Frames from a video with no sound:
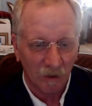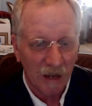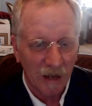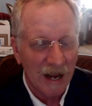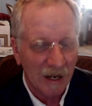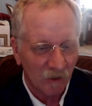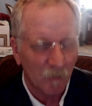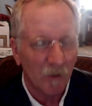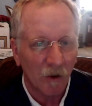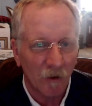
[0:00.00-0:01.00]
hangs
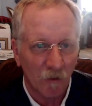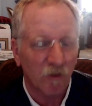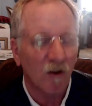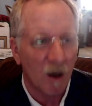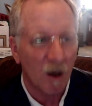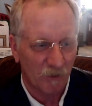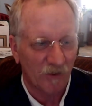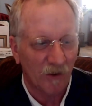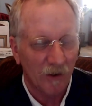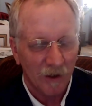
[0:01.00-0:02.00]
up there and flops.
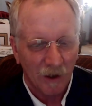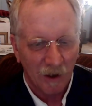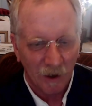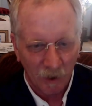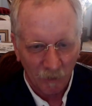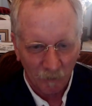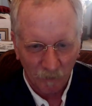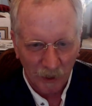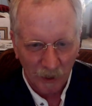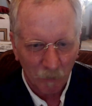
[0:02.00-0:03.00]

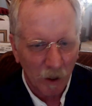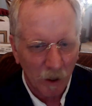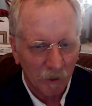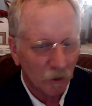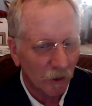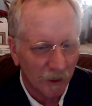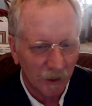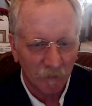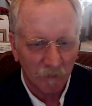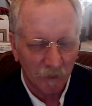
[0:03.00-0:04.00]
It probably took
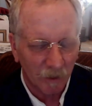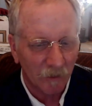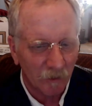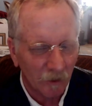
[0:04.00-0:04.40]
him a